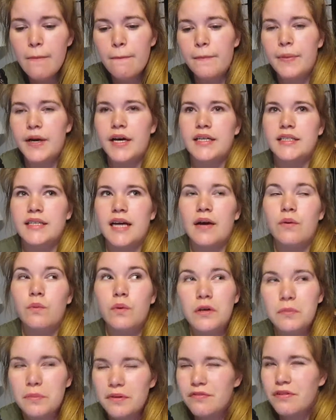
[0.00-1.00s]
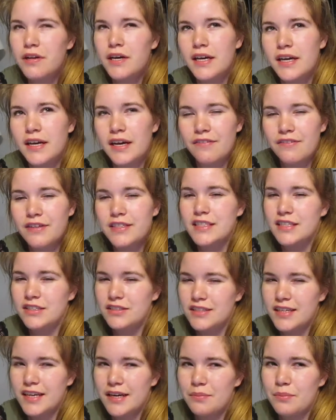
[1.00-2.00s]
But I will be vlogging every single
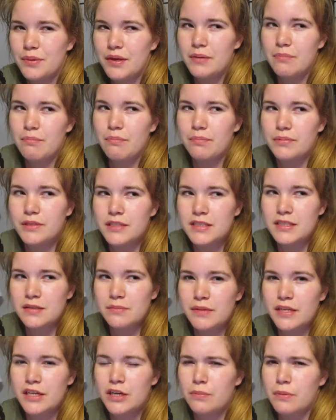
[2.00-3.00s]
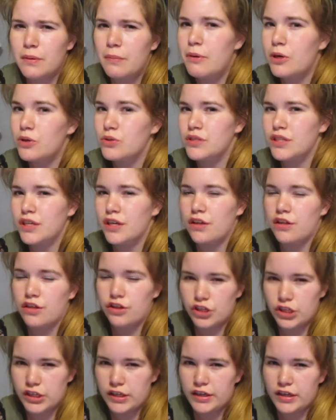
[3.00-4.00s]
day, but it doesn't mean I'll be posting
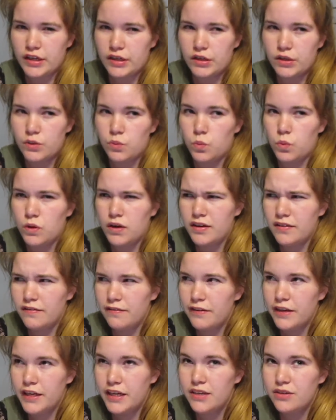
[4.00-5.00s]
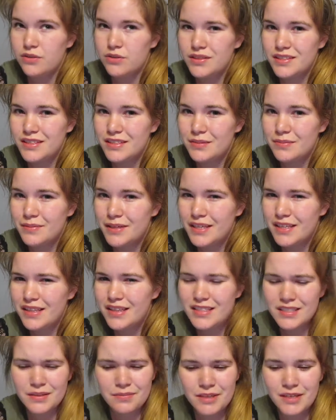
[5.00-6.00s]
31 videos this
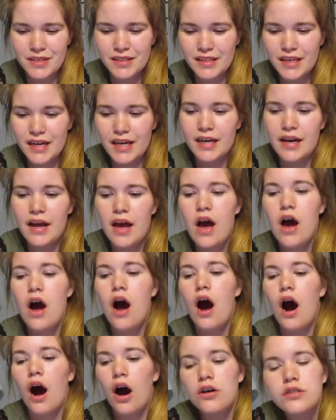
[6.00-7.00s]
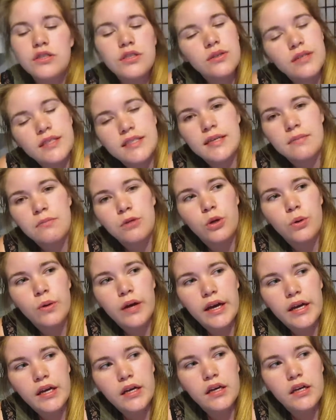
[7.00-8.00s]
month, something like that. Also, because I'm
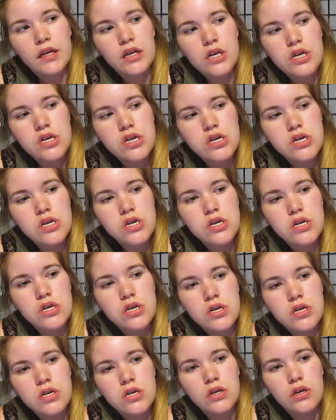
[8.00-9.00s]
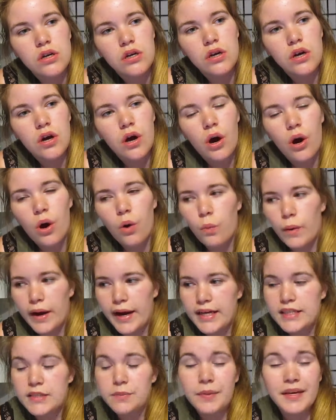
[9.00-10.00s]
going
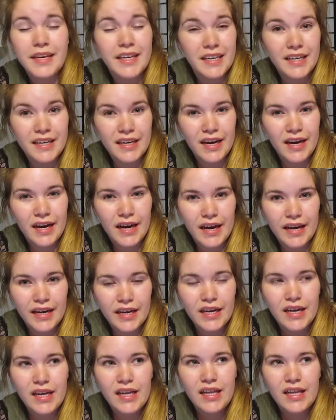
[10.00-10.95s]
away to PEI.